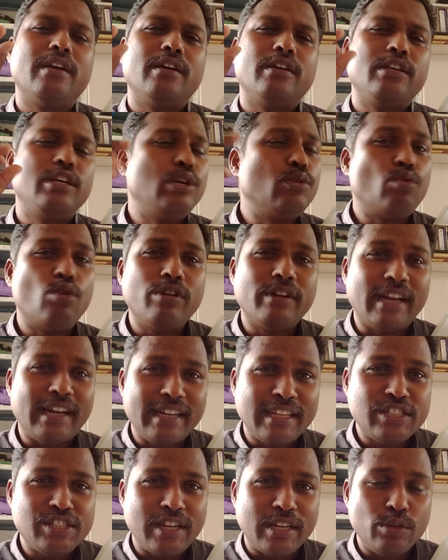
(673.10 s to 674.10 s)
You won't
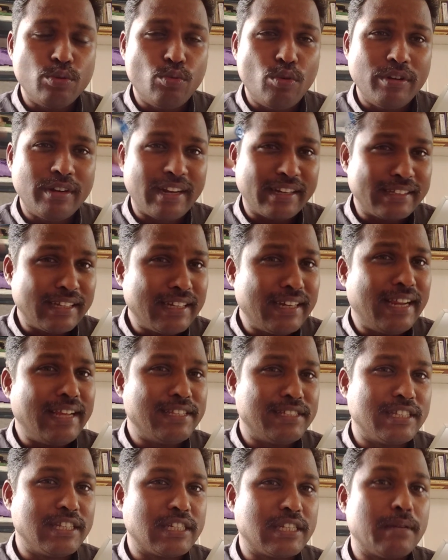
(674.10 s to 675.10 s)
understand, you won't
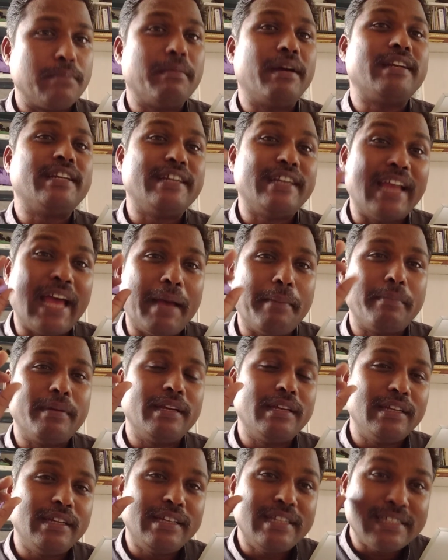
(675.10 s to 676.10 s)
recognize it, but
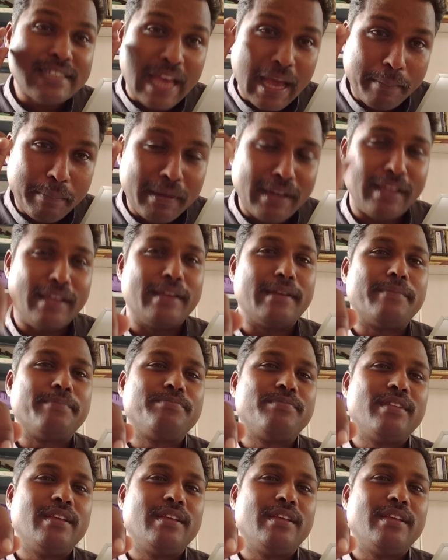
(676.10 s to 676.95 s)
it is happening.